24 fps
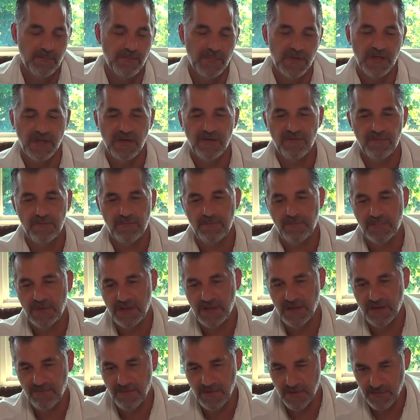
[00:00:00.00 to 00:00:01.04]
I'm going to be
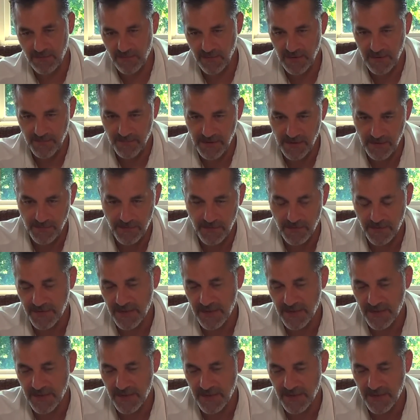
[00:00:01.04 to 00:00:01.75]
giving 3 people